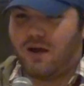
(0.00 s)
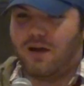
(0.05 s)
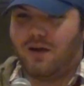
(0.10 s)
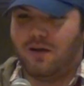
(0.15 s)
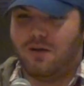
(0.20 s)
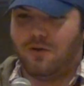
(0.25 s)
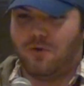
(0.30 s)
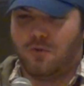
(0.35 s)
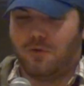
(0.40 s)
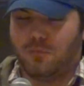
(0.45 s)

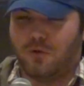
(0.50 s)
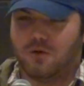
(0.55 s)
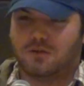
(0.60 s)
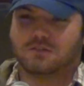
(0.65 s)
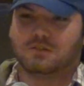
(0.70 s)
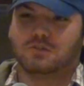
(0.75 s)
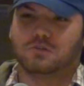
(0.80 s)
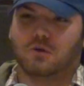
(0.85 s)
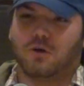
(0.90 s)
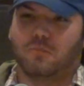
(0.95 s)
part, or the
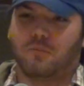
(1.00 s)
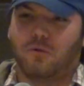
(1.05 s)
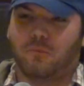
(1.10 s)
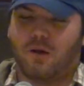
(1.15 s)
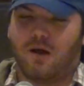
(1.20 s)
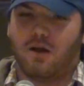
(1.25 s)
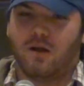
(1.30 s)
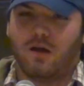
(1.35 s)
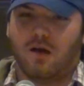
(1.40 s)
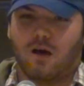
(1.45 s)
most
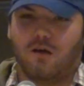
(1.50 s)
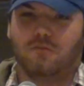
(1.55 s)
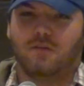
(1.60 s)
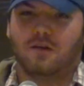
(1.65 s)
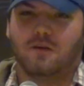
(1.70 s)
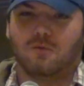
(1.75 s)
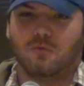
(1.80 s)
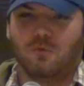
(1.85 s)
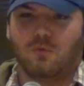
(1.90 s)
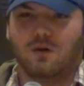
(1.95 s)
enjoyable part of
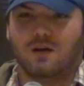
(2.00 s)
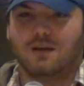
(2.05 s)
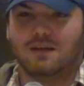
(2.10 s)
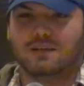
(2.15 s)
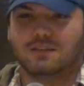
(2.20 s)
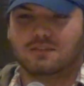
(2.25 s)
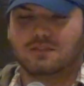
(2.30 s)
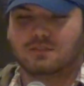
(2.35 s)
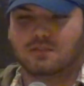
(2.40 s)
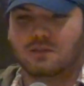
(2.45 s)
it,
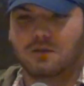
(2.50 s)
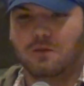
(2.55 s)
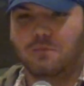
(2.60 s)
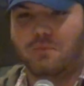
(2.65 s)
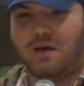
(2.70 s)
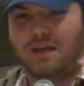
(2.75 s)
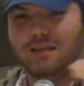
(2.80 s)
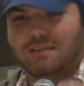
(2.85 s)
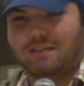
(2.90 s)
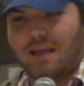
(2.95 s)
was
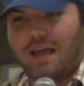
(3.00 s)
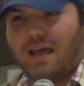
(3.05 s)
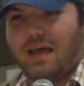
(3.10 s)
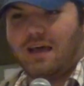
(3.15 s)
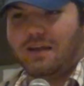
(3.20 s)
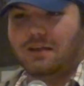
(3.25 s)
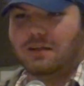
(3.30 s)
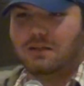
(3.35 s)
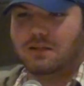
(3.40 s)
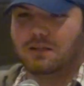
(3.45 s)
my
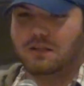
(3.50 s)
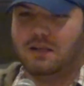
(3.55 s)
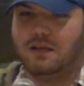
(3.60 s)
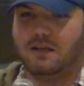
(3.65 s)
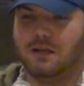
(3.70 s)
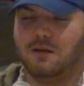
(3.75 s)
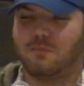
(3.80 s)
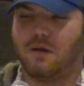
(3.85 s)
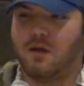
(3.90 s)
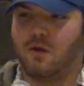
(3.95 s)
dad
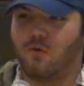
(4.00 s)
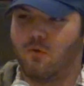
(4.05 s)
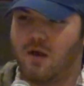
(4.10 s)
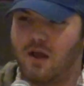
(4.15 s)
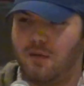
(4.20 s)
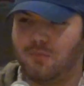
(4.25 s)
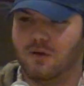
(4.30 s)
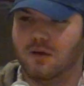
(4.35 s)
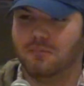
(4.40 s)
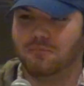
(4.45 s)
leading my
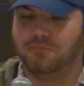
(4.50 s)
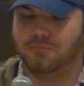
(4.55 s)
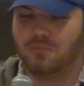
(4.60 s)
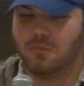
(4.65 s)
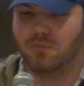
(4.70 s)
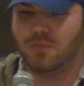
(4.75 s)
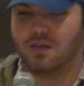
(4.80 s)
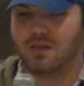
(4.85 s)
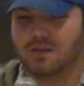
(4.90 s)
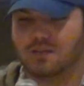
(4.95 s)

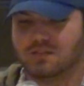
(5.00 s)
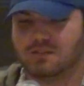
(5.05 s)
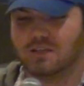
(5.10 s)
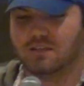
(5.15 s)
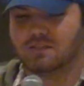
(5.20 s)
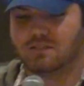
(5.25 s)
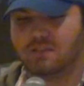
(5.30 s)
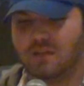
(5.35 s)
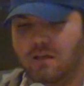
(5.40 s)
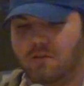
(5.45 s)
grandma, because
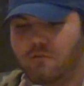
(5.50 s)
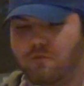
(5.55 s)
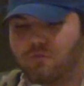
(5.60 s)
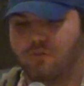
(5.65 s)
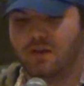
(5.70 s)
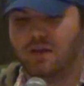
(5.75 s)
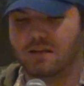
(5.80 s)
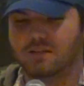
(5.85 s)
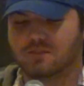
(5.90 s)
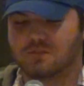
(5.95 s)
they say the
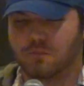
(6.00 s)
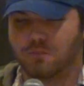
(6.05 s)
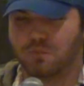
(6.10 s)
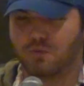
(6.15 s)
phrase, the